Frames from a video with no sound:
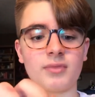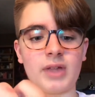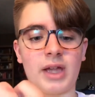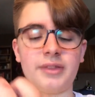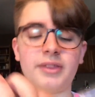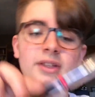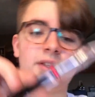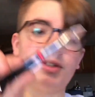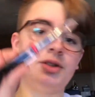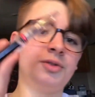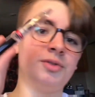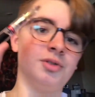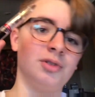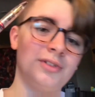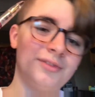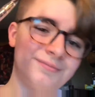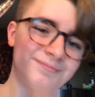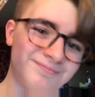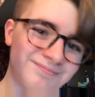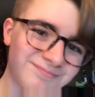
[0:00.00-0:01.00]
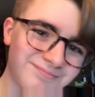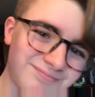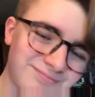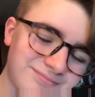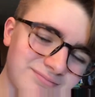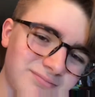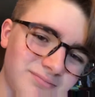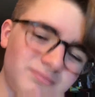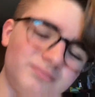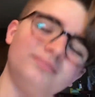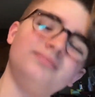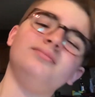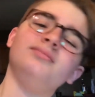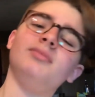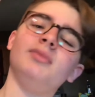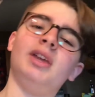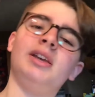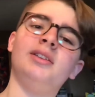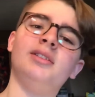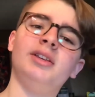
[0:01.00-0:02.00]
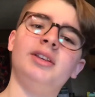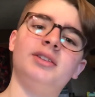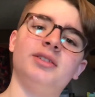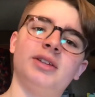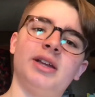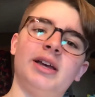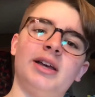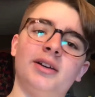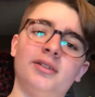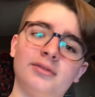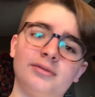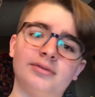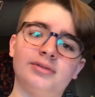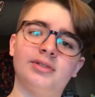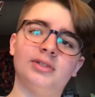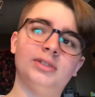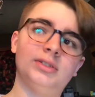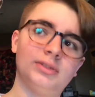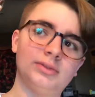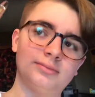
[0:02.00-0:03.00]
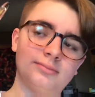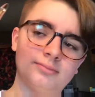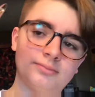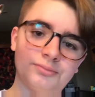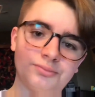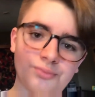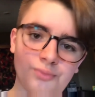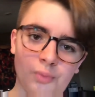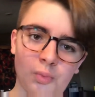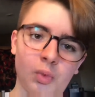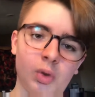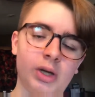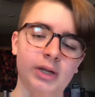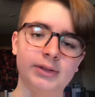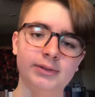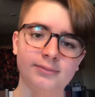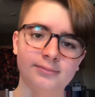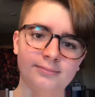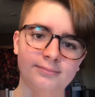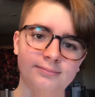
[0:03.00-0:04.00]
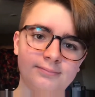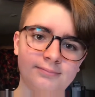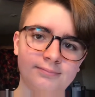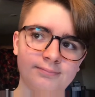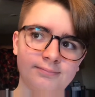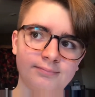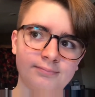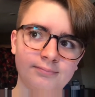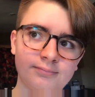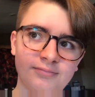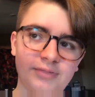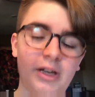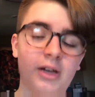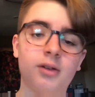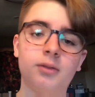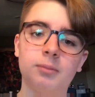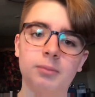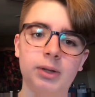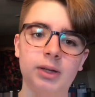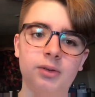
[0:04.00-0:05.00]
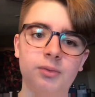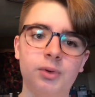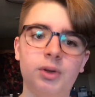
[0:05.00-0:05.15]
I think you should at least have one fountain pen.